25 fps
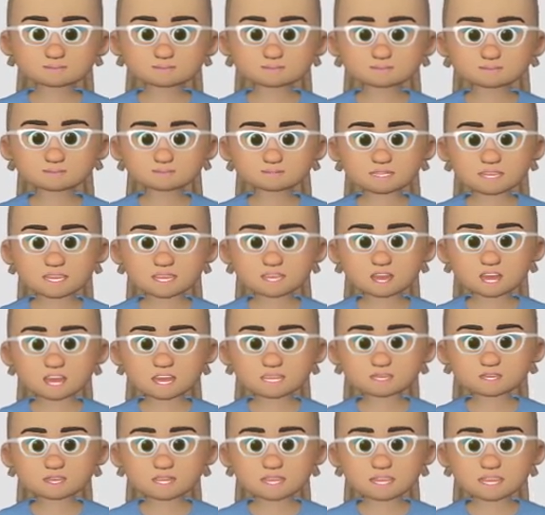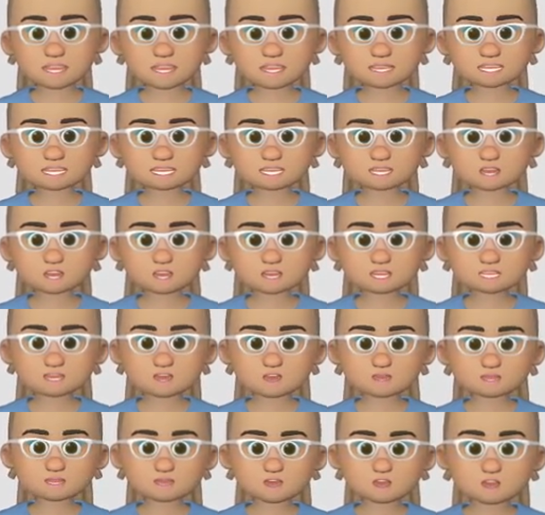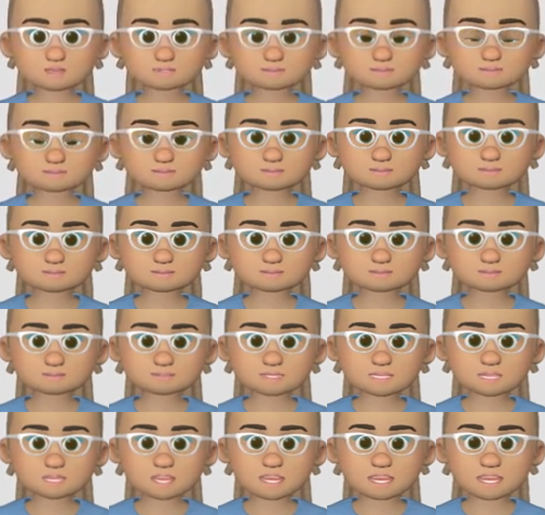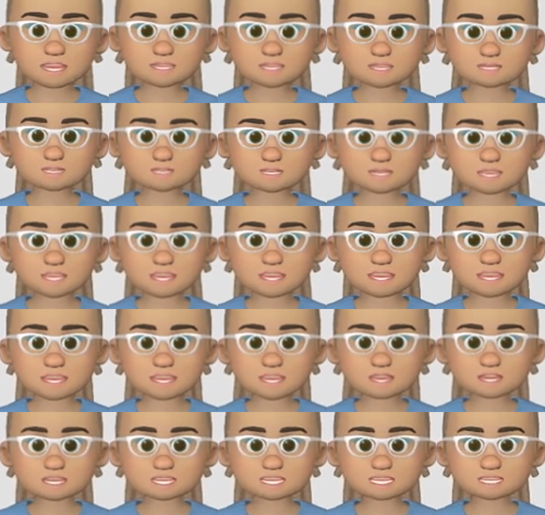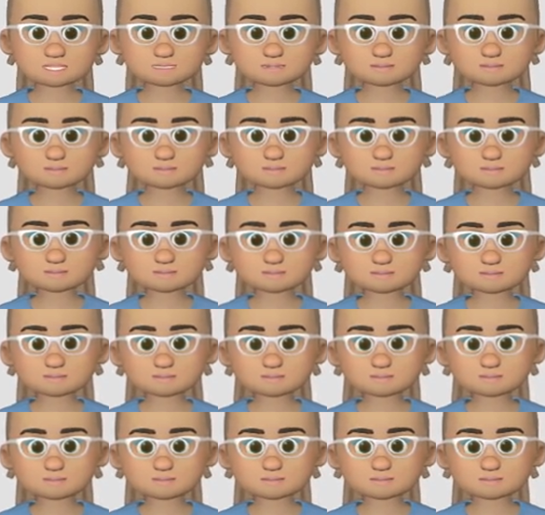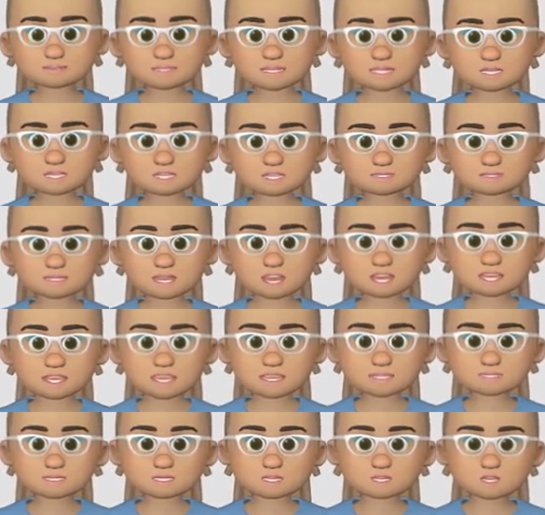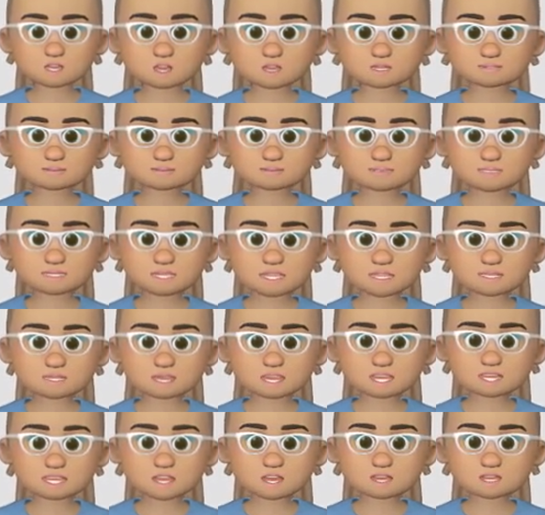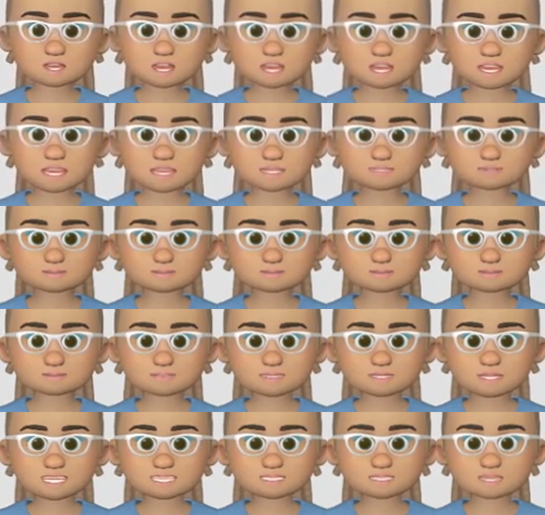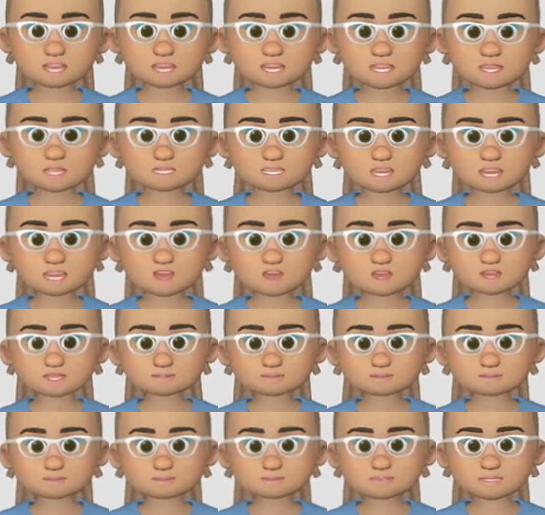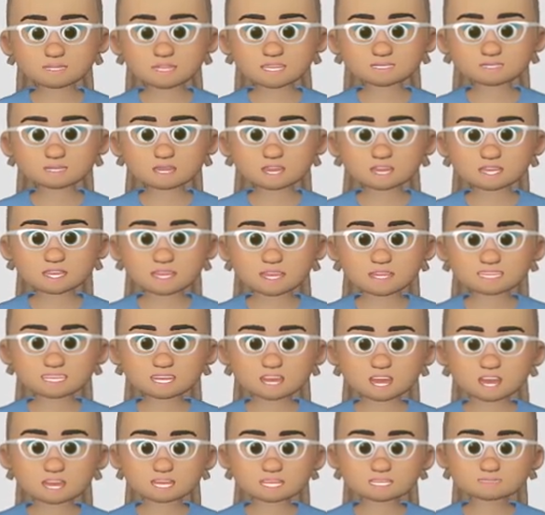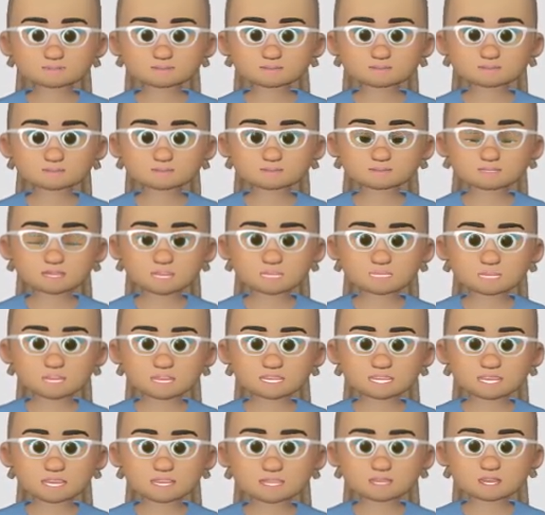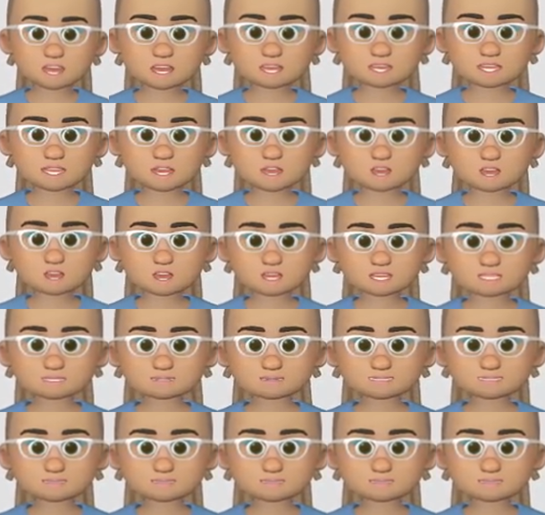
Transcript: And we kind of create like a little boat. And then you can see that here is carbon 2, here is carbon 3, here is carbon 4, here's carbon 5, and this is carbon 6.